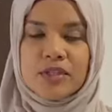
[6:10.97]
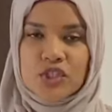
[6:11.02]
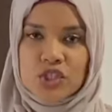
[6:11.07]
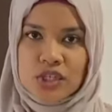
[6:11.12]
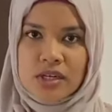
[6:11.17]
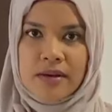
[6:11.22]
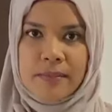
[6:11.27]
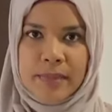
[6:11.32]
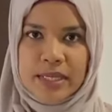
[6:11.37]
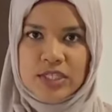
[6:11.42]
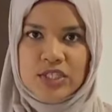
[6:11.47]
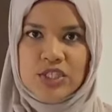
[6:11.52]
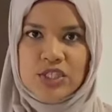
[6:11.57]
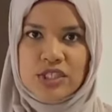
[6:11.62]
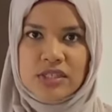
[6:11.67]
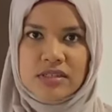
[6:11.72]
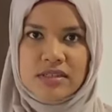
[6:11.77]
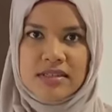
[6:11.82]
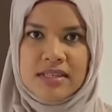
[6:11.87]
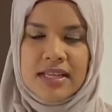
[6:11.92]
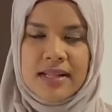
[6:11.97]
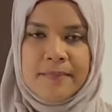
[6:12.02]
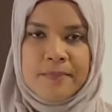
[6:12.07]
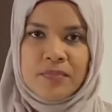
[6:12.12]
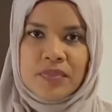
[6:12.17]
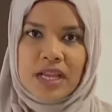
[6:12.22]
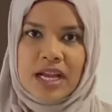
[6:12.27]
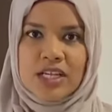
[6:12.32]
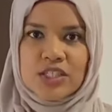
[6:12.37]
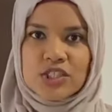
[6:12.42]
sugar mixture,
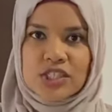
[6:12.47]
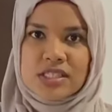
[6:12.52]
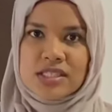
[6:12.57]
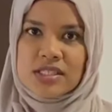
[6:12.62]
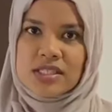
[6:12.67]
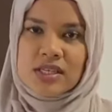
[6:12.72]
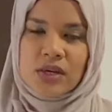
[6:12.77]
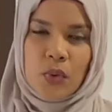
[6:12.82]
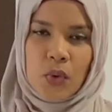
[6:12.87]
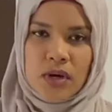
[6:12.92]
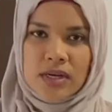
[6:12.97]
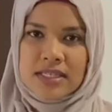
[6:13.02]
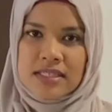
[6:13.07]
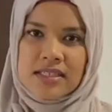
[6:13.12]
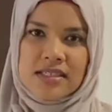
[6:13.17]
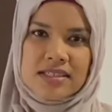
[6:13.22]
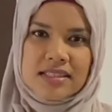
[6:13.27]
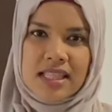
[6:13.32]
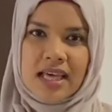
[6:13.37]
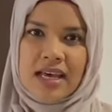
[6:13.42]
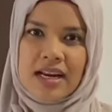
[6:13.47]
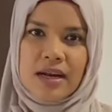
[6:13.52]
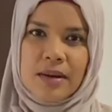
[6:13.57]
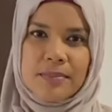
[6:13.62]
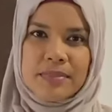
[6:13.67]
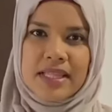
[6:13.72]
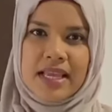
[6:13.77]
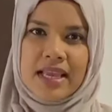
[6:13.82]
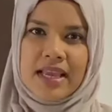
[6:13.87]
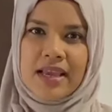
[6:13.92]
and just cook that
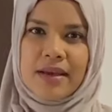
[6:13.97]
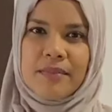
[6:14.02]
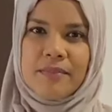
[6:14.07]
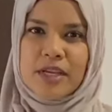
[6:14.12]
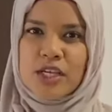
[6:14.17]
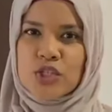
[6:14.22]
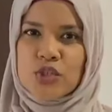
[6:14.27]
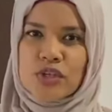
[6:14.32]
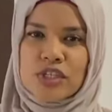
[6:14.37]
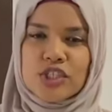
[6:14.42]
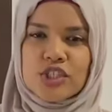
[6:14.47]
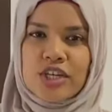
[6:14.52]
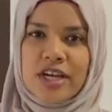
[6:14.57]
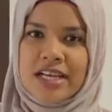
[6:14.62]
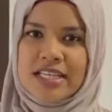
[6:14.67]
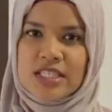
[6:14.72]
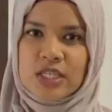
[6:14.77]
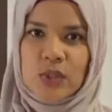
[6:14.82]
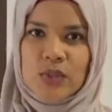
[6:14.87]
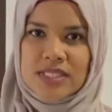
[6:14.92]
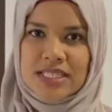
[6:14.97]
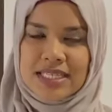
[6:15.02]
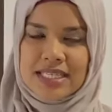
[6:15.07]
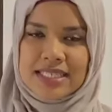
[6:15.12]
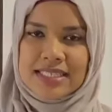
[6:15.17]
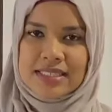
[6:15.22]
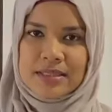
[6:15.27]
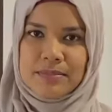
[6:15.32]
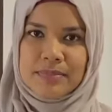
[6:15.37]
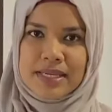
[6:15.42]
up there. Make sure it dries out a
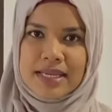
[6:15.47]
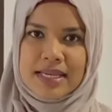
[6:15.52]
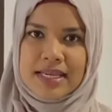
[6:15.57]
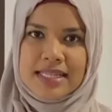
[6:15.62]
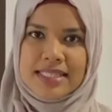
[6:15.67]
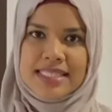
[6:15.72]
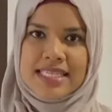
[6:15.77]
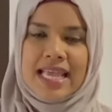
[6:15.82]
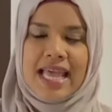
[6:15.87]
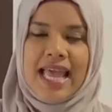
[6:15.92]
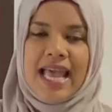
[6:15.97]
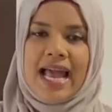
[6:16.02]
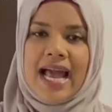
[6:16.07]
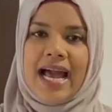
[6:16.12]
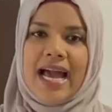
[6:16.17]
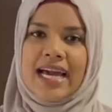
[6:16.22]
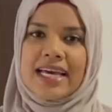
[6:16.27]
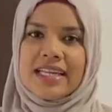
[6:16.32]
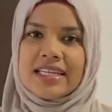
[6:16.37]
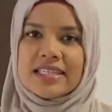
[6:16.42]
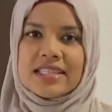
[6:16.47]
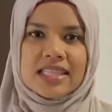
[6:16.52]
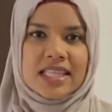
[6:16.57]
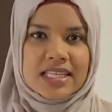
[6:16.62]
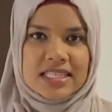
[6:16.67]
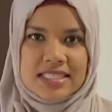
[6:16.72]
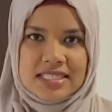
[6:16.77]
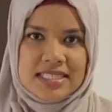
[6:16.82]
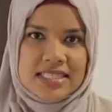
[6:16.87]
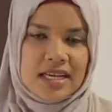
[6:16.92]
little bit and it
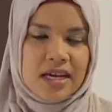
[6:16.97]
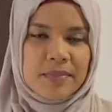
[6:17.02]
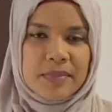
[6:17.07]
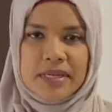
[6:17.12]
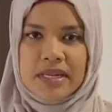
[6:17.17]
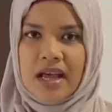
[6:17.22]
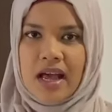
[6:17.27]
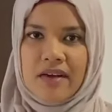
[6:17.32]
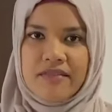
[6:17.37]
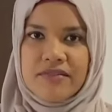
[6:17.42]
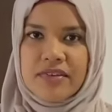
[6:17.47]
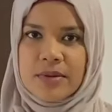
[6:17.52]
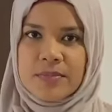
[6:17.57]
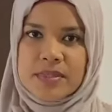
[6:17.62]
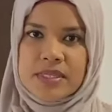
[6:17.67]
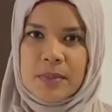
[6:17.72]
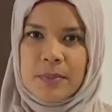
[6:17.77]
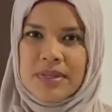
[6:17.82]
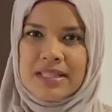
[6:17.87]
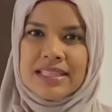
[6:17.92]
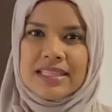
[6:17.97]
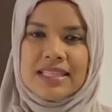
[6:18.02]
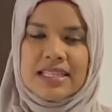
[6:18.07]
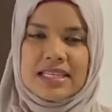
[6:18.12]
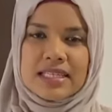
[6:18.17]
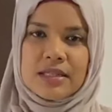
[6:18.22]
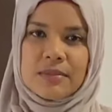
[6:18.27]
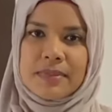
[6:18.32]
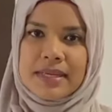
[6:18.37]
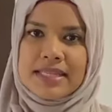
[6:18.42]
thickens up, it firms up a
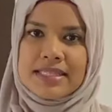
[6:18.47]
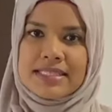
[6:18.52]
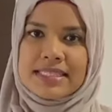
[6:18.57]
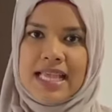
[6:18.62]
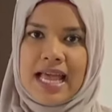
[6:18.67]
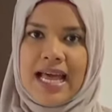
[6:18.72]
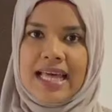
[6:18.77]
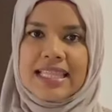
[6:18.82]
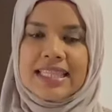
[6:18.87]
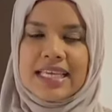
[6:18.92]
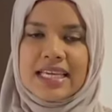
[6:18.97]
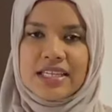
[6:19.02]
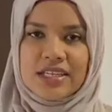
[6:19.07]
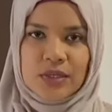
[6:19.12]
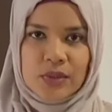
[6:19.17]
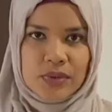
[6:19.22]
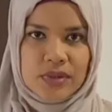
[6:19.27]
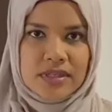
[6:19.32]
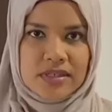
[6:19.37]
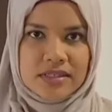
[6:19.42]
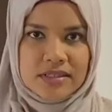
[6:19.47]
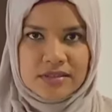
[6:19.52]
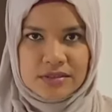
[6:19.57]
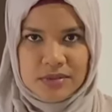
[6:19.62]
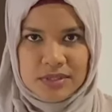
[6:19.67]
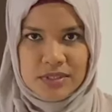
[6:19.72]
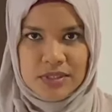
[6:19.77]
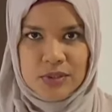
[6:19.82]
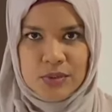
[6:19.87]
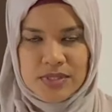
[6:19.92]
little bit, and then you're going to
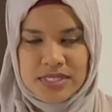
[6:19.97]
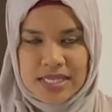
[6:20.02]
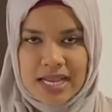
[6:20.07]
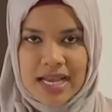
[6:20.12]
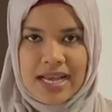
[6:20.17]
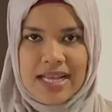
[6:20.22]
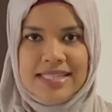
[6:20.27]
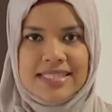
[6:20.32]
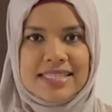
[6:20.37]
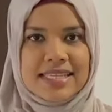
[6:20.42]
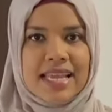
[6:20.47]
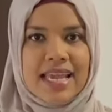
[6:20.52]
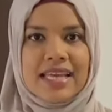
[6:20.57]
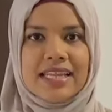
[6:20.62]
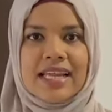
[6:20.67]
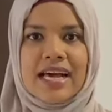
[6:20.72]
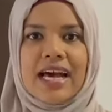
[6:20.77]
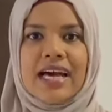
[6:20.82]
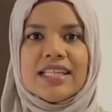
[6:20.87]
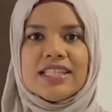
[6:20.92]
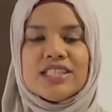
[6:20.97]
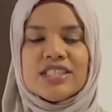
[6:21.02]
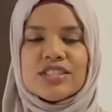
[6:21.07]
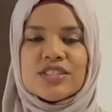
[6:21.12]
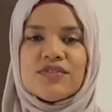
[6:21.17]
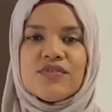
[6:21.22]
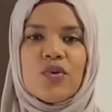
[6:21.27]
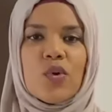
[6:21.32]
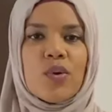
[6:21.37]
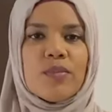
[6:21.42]
use your hands again and
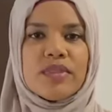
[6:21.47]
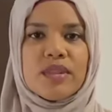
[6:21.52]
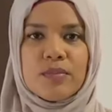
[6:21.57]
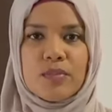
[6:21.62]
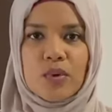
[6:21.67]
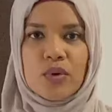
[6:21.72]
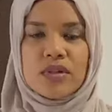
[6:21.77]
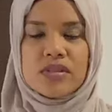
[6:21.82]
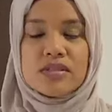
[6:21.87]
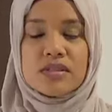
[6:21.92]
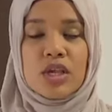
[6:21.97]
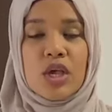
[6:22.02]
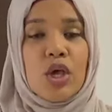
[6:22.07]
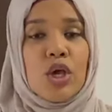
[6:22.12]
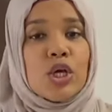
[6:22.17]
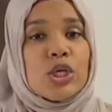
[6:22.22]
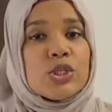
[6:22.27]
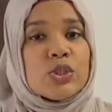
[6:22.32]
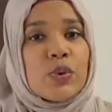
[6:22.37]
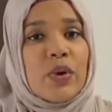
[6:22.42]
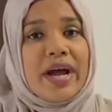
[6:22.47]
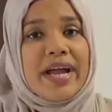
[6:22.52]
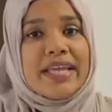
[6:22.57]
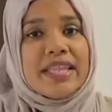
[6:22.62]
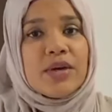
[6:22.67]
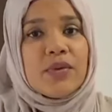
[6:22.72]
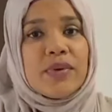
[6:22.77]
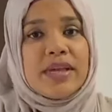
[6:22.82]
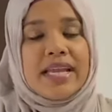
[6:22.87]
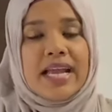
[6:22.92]
just form the balls. So
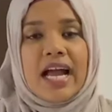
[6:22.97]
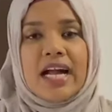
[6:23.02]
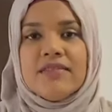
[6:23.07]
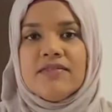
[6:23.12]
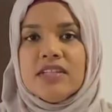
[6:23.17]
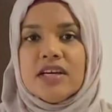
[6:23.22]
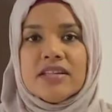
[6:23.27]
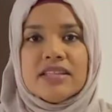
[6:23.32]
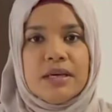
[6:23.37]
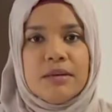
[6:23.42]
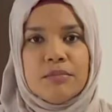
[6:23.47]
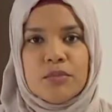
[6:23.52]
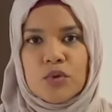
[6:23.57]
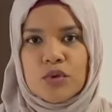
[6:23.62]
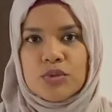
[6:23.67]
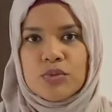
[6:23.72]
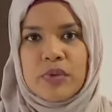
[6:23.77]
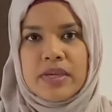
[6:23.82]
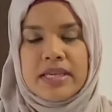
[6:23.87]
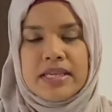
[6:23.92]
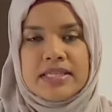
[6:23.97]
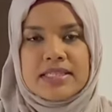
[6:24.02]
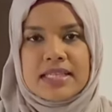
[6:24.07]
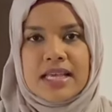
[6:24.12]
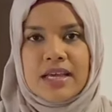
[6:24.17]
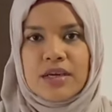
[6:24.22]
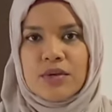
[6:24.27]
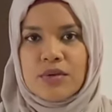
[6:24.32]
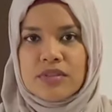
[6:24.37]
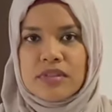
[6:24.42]
either way, I've done them both ways.
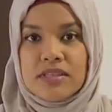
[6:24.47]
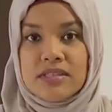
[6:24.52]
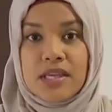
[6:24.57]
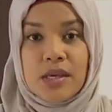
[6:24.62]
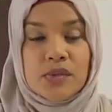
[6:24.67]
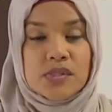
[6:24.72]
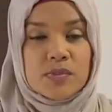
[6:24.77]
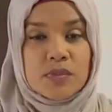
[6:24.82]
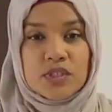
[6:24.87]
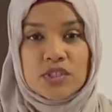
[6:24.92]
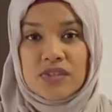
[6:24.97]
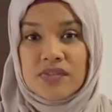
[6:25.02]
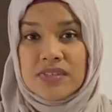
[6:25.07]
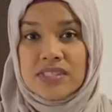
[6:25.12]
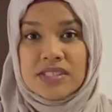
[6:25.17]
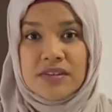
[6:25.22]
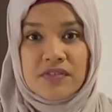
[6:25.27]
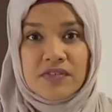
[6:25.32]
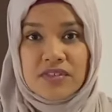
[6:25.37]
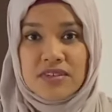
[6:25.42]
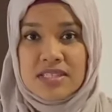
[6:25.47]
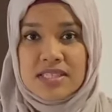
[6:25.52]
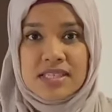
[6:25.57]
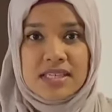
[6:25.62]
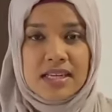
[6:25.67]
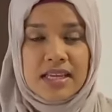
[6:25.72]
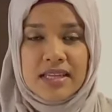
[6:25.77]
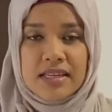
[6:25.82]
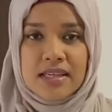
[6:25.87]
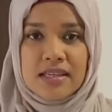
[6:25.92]
I don't think there was much of a difference
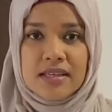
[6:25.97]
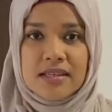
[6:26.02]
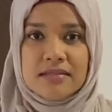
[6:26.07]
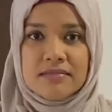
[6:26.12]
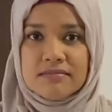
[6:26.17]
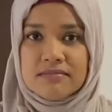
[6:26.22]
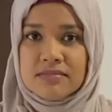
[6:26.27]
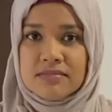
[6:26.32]
in any